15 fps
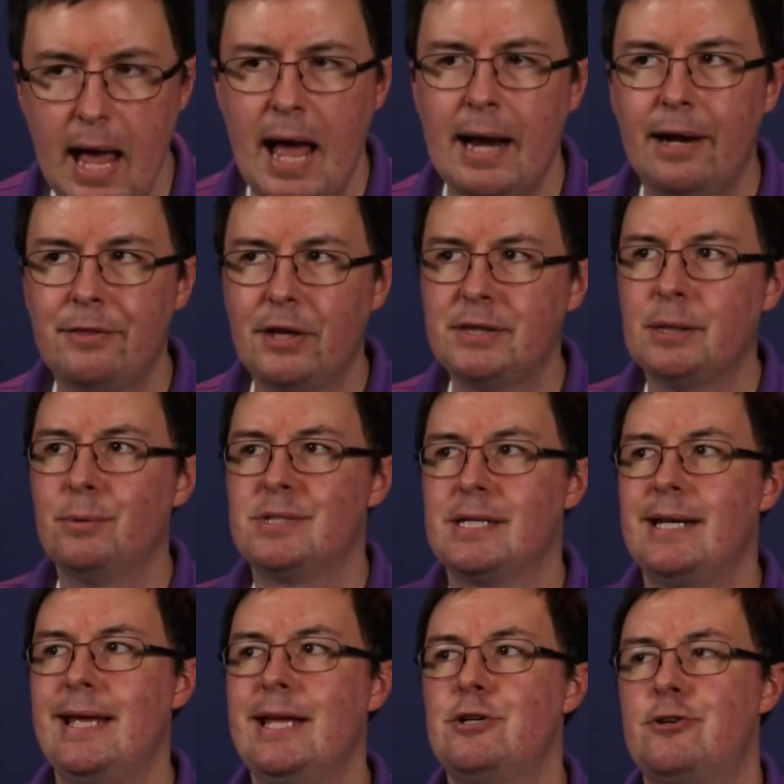And I thought that was
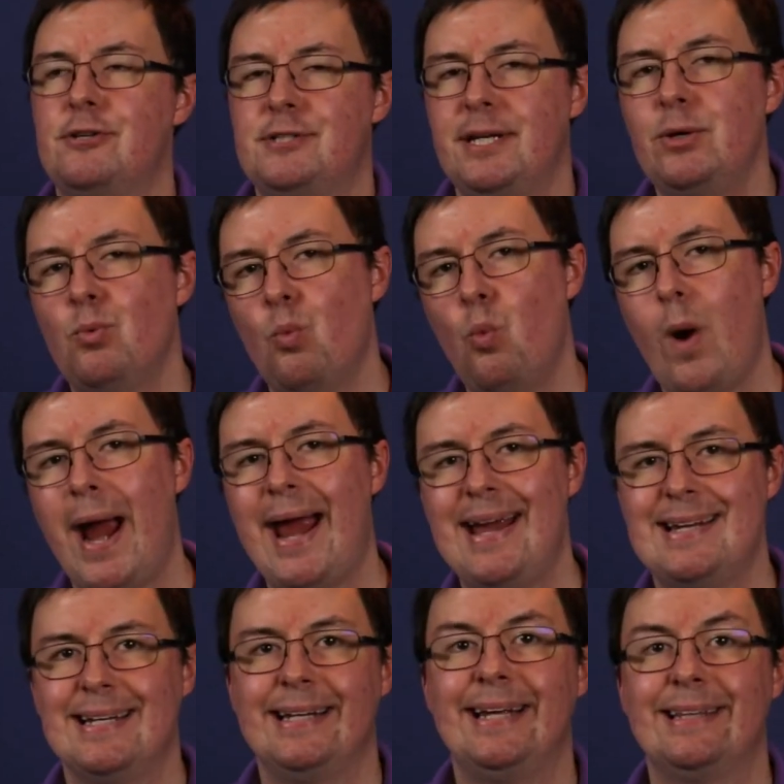an interesting way
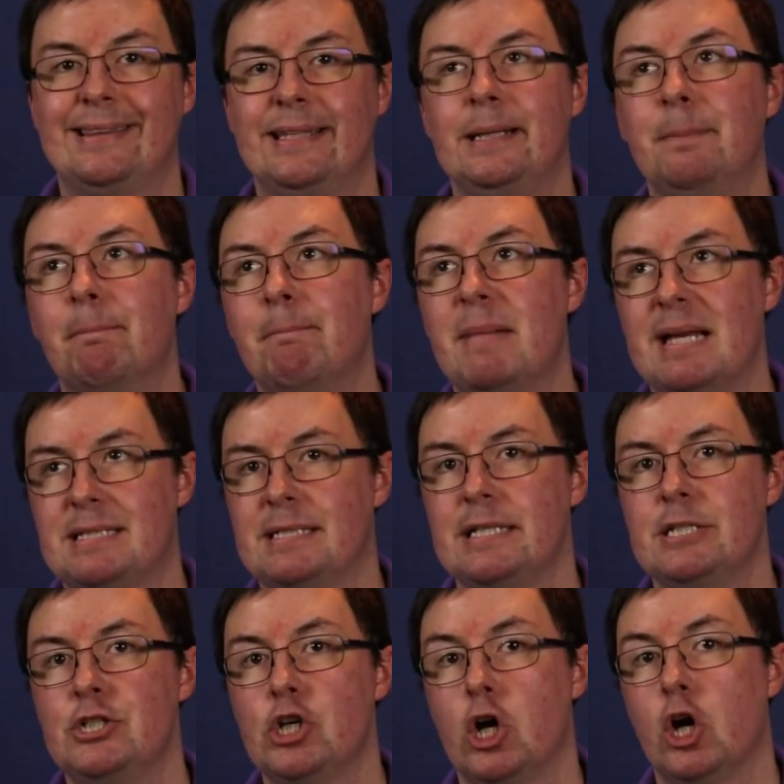to get the
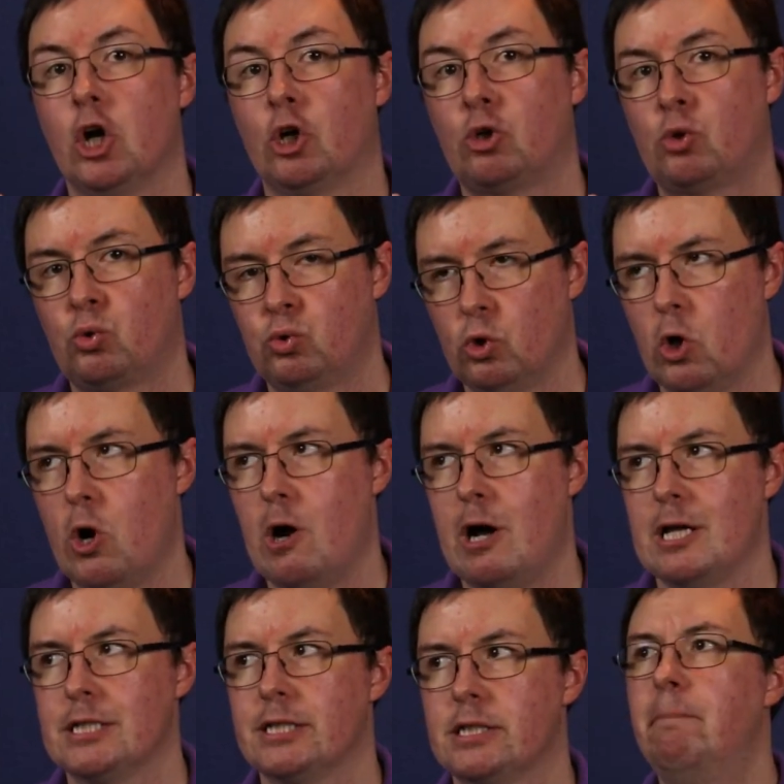message
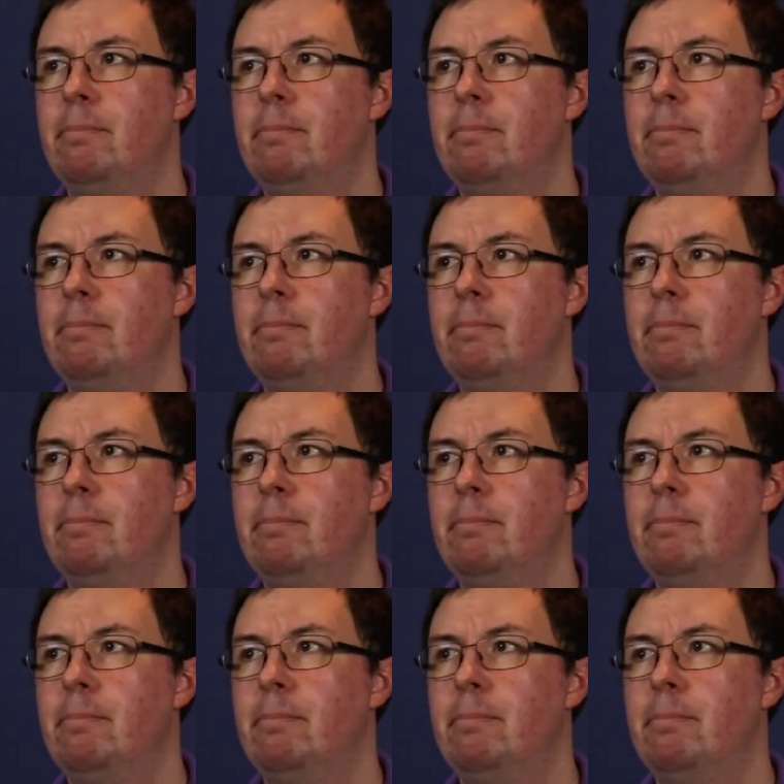across.